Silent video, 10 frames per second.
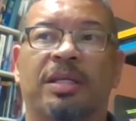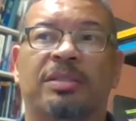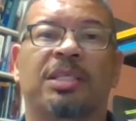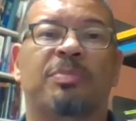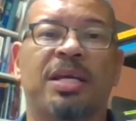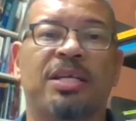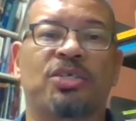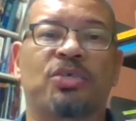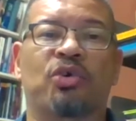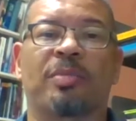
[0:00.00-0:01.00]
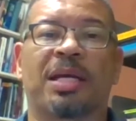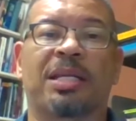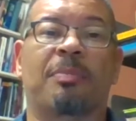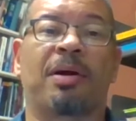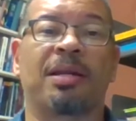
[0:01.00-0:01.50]
just being sure because
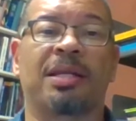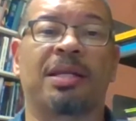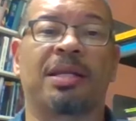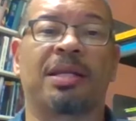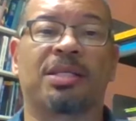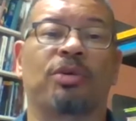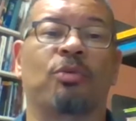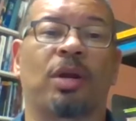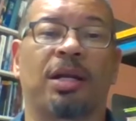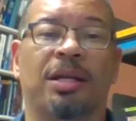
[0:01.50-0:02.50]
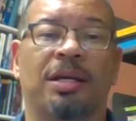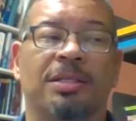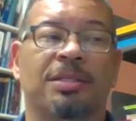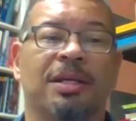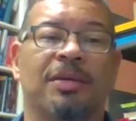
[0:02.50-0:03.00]
a pundit told you what
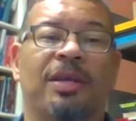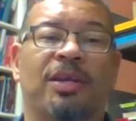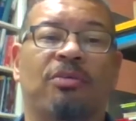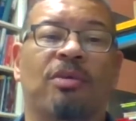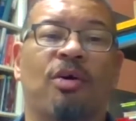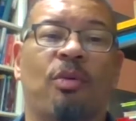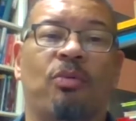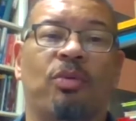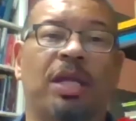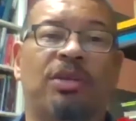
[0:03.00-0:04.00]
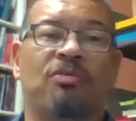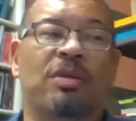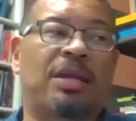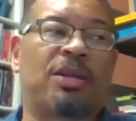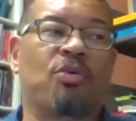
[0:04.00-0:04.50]
it is, that you know, that
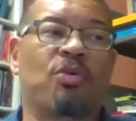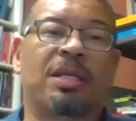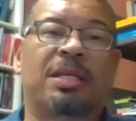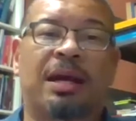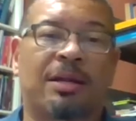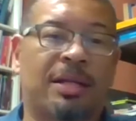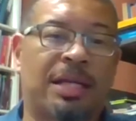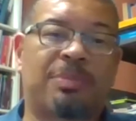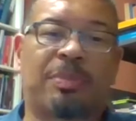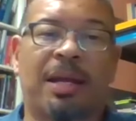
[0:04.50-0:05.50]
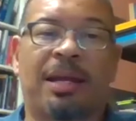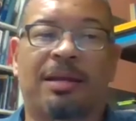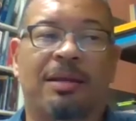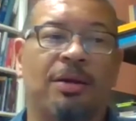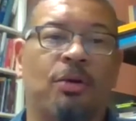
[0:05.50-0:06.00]
you can
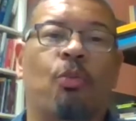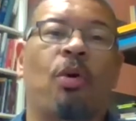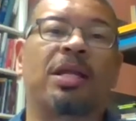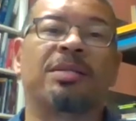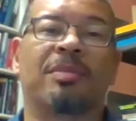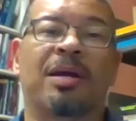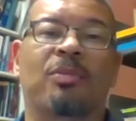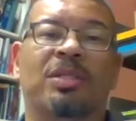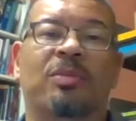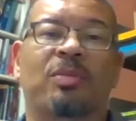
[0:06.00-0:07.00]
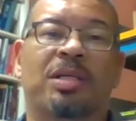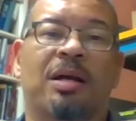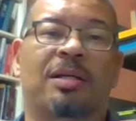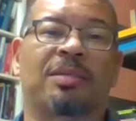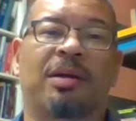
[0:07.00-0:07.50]
explain what is meant when someone
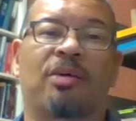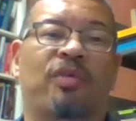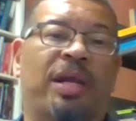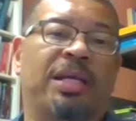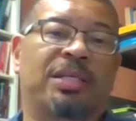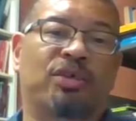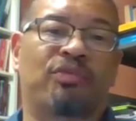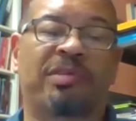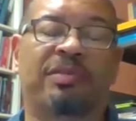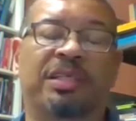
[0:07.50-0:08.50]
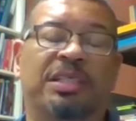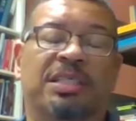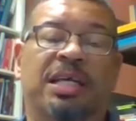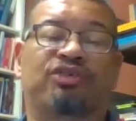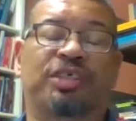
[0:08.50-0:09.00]
talks about race or privilege,
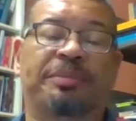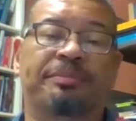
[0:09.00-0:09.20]
etc.